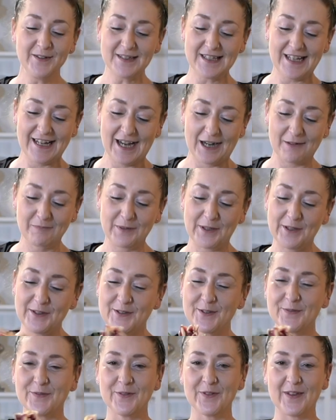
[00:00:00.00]
see how
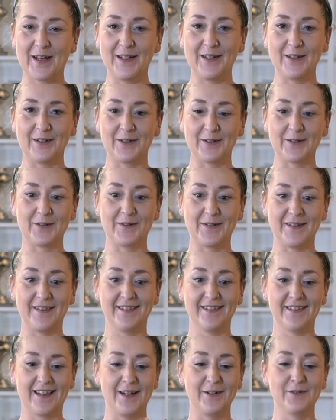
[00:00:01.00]
beautiful they look
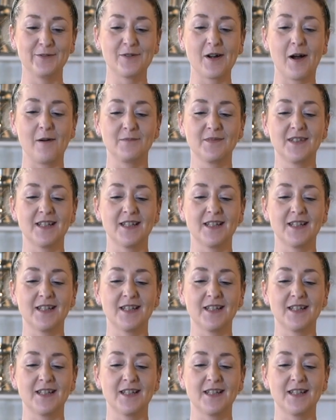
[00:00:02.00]
when they all come